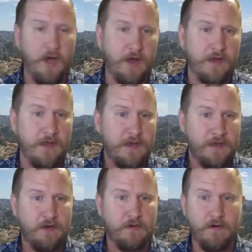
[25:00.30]

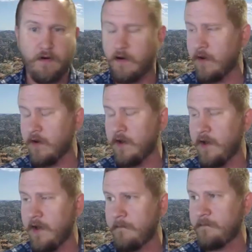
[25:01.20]
law. Here
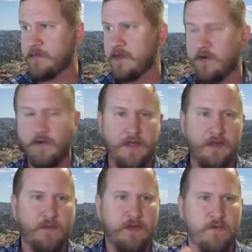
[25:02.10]
are,
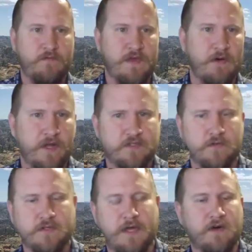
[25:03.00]
like we've got
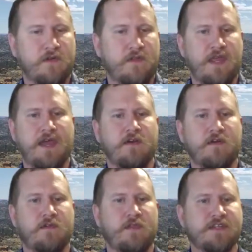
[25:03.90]
Russell's letter to the
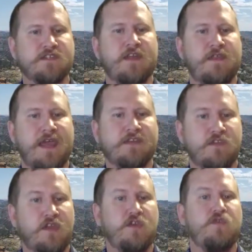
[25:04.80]
editor, things like that,
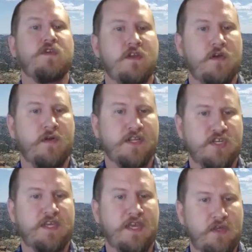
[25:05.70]
so that you can go and
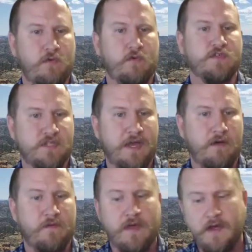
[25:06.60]
educate
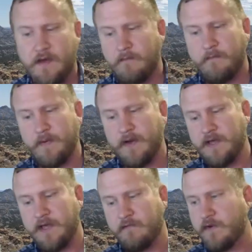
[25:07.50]
yourself.
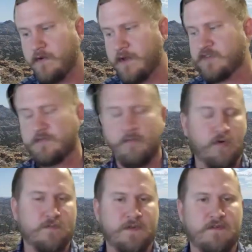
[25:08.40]
But if we don't have
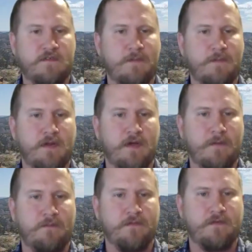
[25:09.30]
sportsmen stepping
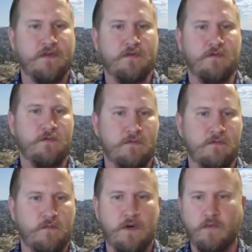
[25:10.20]
up to do
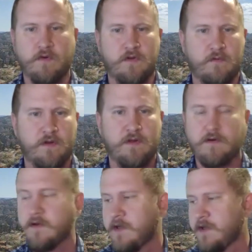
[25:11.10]
what we're doing
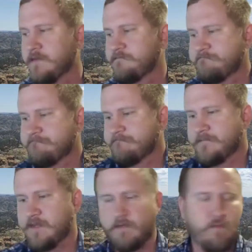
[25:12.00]
here,
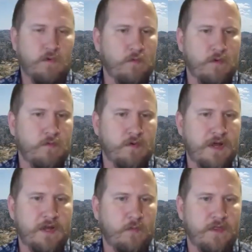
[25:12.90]
we're
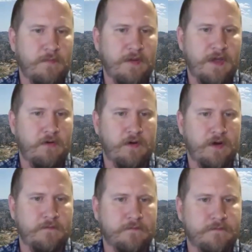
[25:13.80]
not going to win the battle, right?